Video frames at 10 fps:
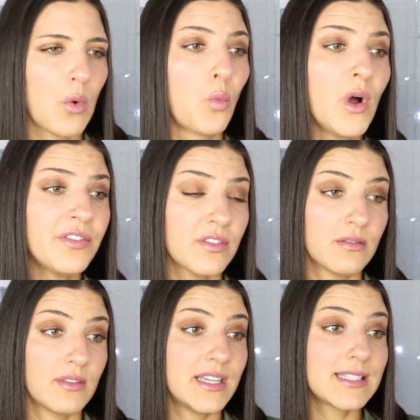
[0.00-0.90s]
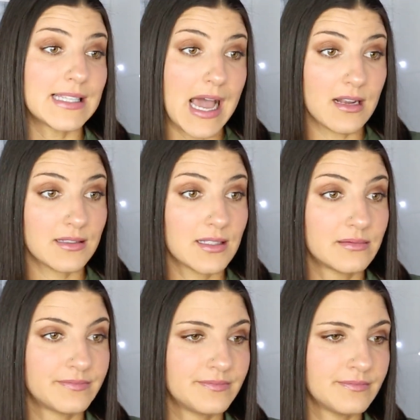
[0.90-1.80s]
What is that?
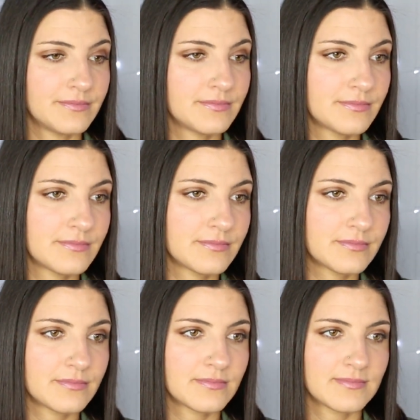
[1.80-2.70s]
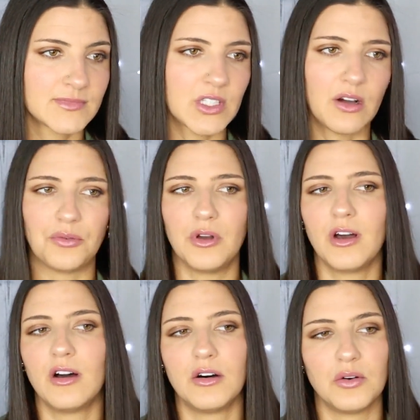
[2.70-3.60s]
Oh
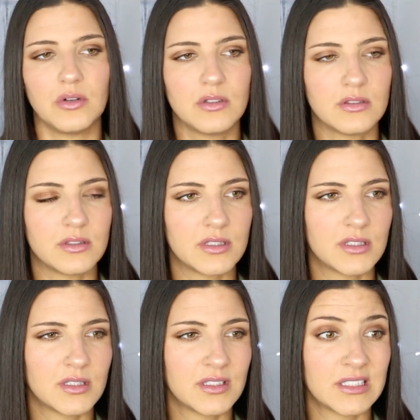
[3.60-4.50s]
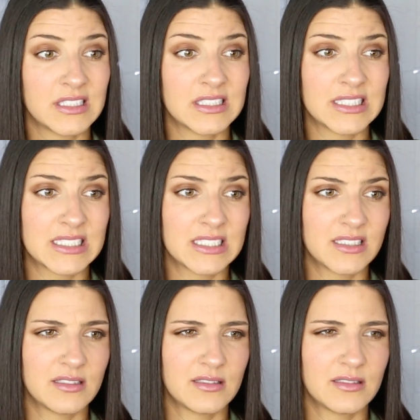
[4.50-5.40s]
no. You have to
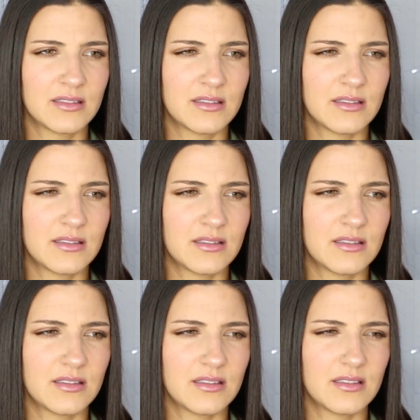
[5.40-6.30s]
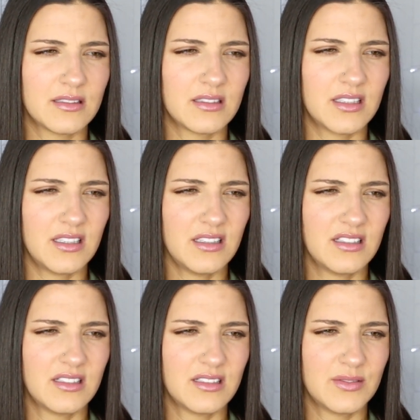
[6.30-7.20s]
help me get up that. Huh?
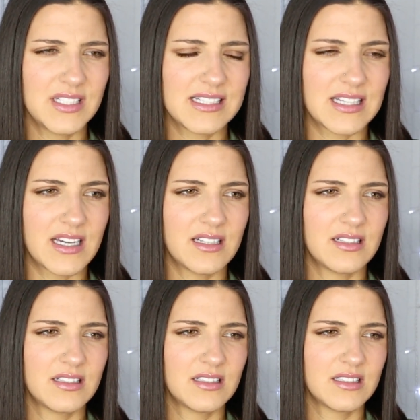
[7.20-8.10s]
What is that?